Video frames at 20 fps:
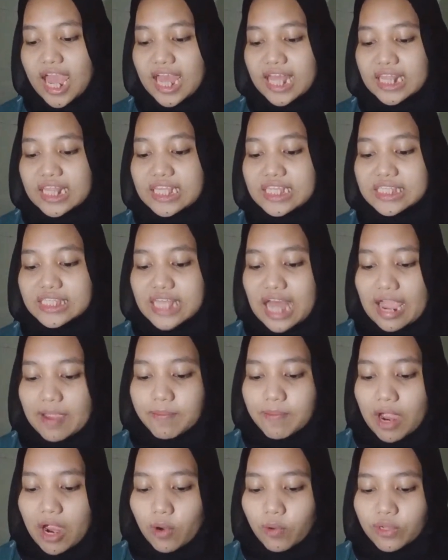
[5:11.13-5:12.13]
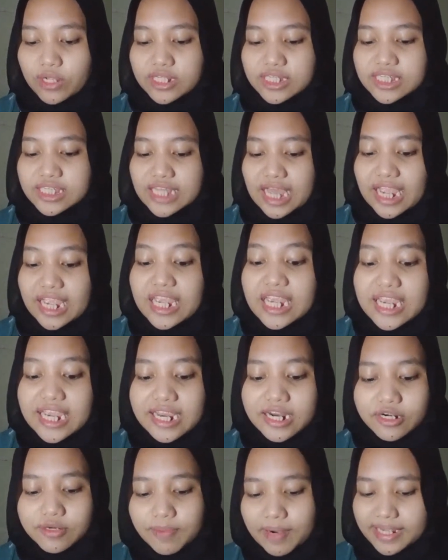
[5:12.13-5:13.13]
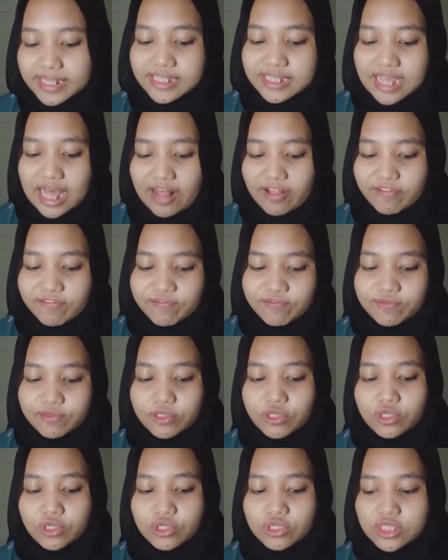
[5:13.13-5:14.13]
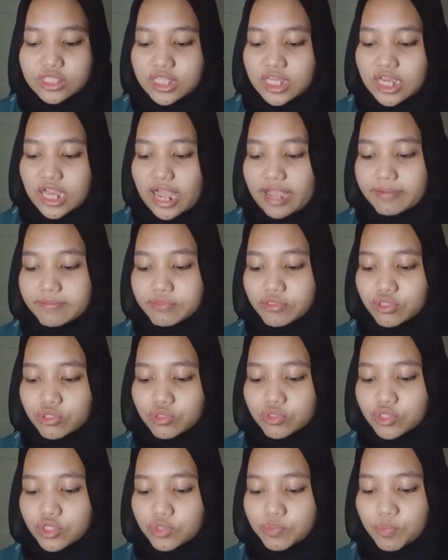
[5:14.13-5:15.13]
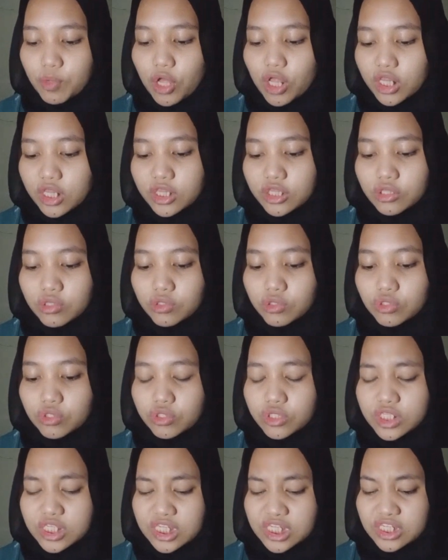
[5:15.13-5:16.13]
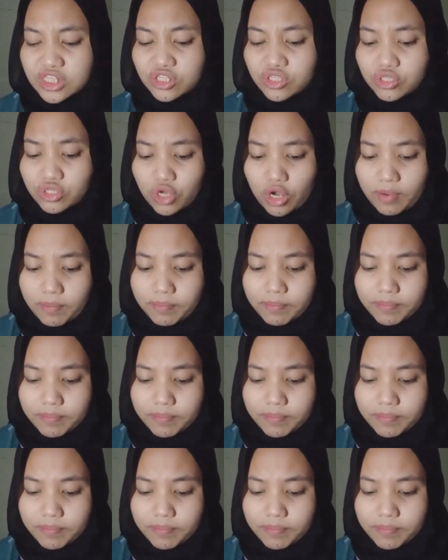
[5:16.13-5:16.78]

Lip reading: This time I will stay here myself. Do you think I'm too small to do this job?